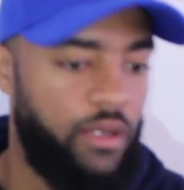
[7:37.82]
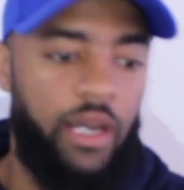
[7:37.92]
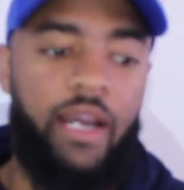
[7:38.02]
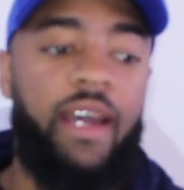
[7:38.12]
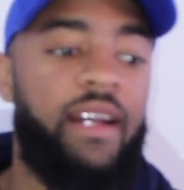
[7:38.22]

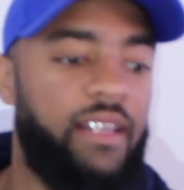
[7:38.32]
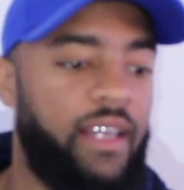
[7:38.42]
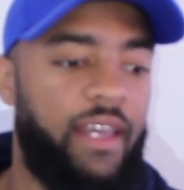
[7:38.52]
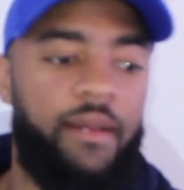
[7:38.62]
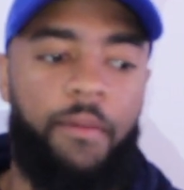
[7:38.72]
I kind of
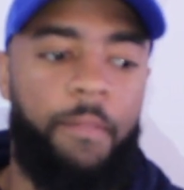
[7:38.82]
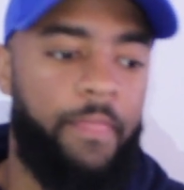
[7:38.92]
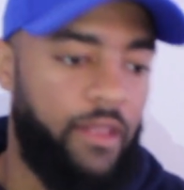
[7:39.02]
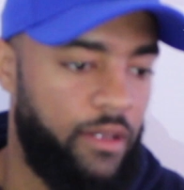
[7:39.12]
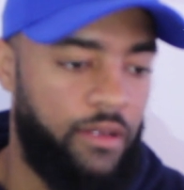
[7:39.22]

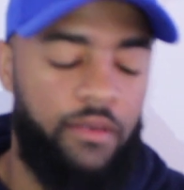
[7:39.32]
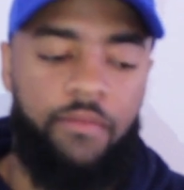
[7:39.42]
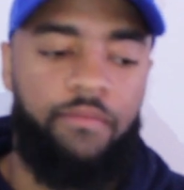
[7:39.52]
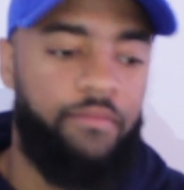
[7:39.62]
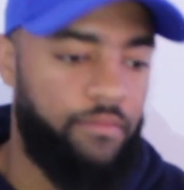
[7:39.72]

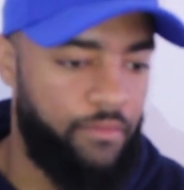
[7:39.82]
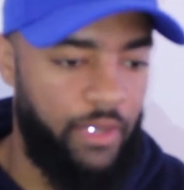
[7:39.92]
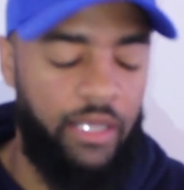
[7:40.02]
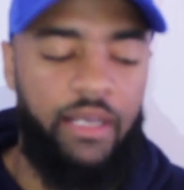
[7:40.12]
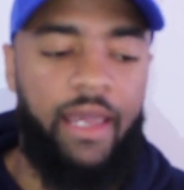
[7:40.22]

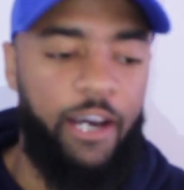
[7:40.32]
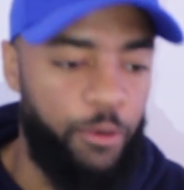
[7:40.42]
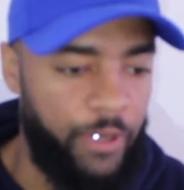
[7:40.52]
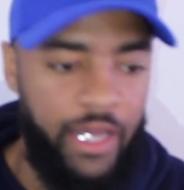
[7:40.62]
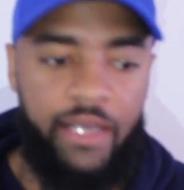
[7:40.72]
look at
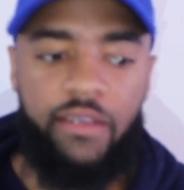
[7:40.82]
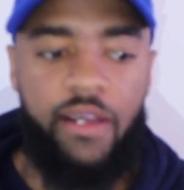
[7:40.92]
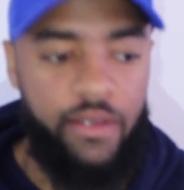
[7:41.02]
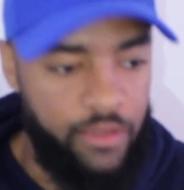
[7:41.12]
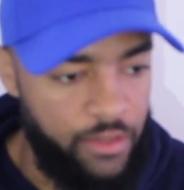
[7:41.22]
open hats
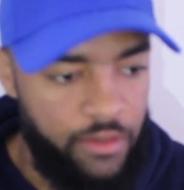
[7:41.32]
as,